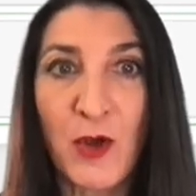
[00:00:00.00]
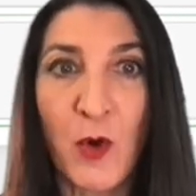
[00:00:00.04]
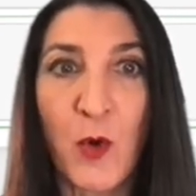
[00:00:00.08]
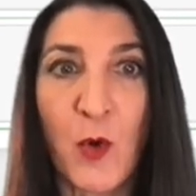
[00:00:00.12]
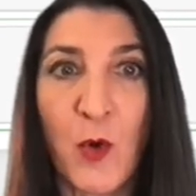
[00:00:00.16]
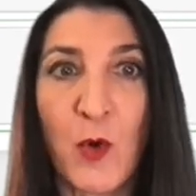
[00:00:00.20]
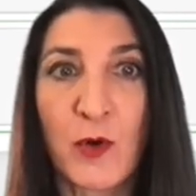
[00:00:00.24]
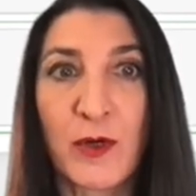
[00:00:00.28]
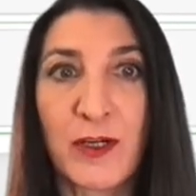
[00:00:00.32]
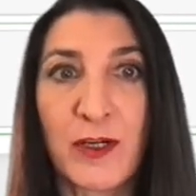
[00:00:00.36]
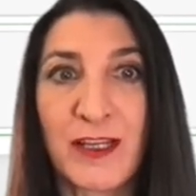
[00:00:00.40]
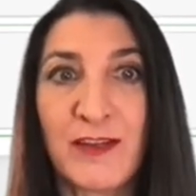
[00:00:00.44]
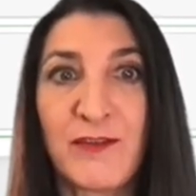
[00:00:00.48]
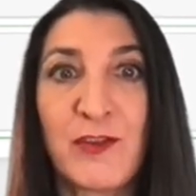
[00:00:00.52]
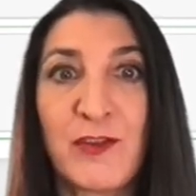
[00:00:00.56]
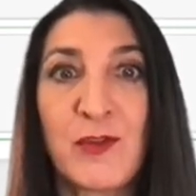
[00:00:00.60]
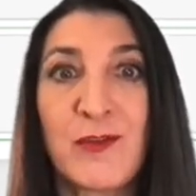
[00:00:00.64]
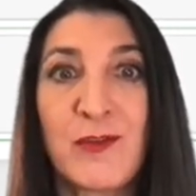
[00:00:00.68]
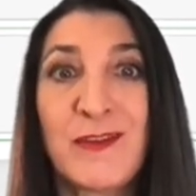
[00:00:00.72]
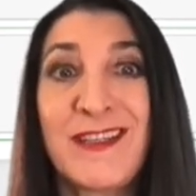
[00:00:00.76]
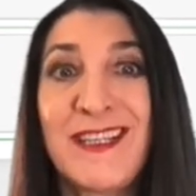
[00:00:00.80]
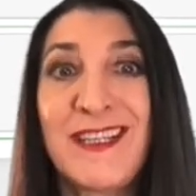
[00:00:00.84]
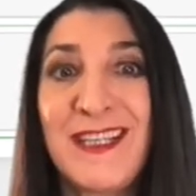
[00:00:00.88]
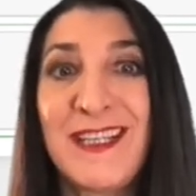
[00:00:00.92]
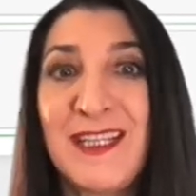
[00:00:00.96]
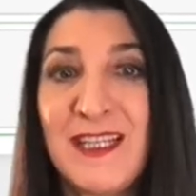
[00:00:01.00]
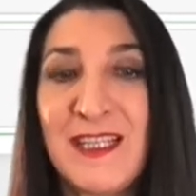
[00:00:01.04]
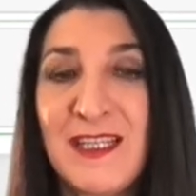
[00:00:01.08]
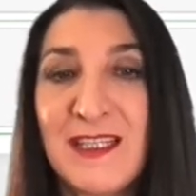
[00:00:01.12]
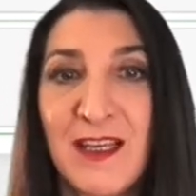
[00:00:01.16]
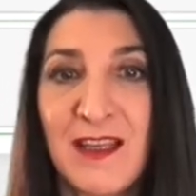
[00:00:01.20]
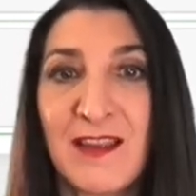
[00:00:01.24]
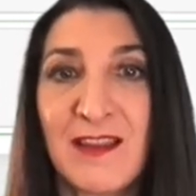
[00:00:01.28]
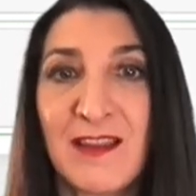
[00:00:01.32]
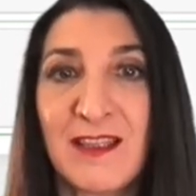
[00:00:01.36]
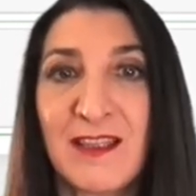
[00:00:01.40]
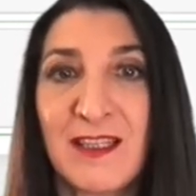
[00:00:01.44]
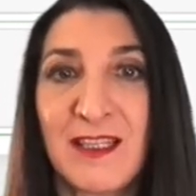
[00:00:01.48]
Or if you need
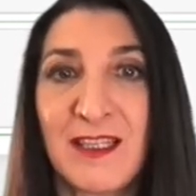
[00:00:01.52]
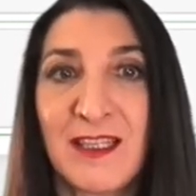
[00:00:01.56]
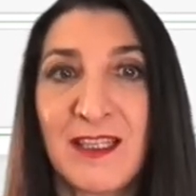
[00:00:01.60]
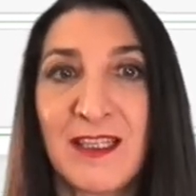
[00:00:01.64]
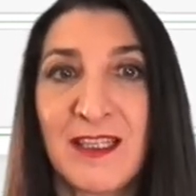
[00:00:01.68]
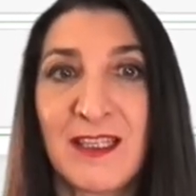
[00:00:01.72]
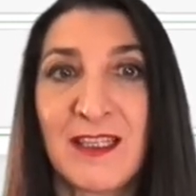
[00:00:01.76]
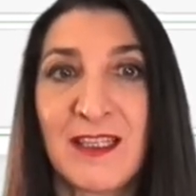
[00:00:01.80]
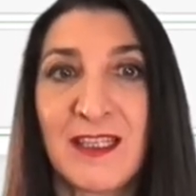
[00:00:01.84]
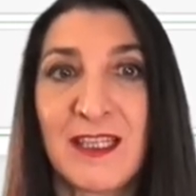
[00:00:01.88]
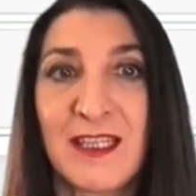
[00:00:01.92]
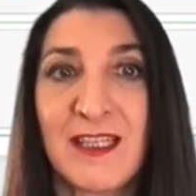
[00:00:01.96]
the